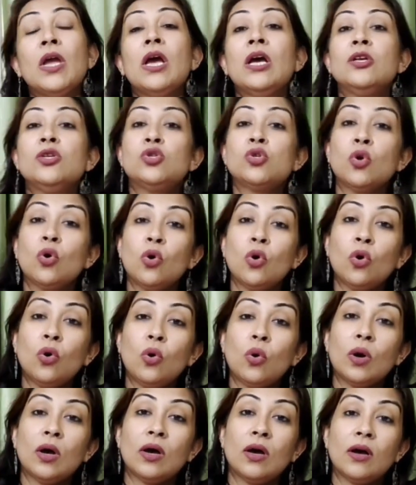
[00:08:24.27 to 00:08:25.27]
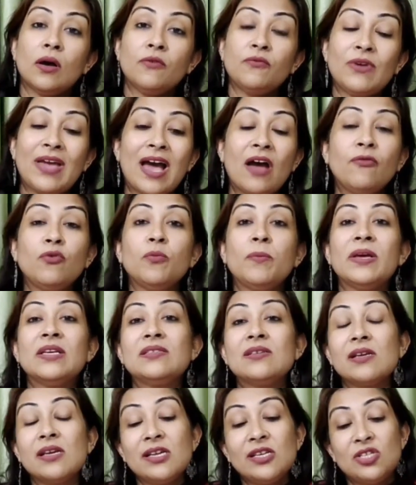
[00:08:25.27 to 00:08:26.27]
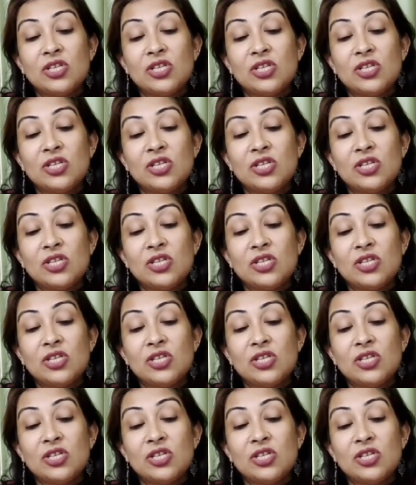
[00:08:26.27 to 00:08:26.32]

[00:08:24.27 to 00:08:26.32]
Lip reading: So we have to basically